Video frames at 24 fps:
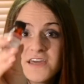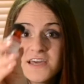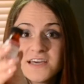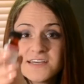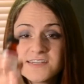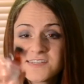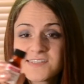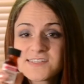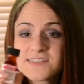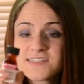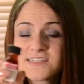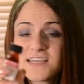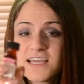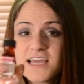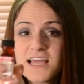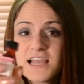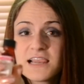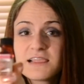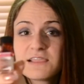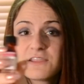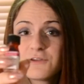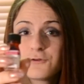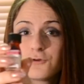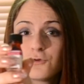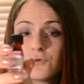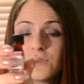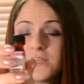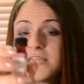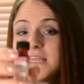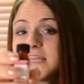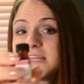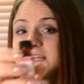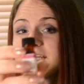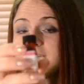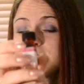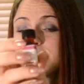this little
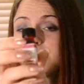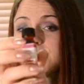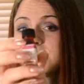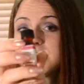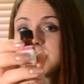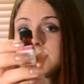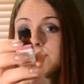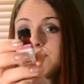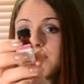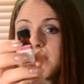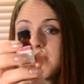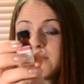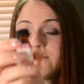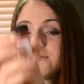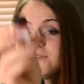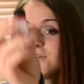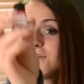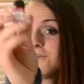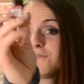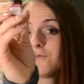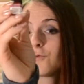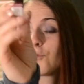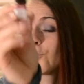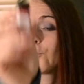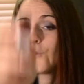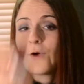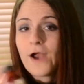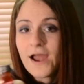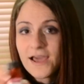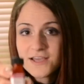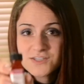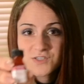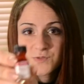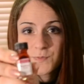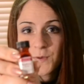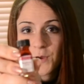itty bitty baby of
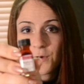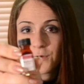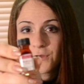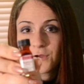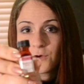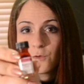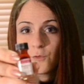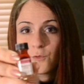raspberry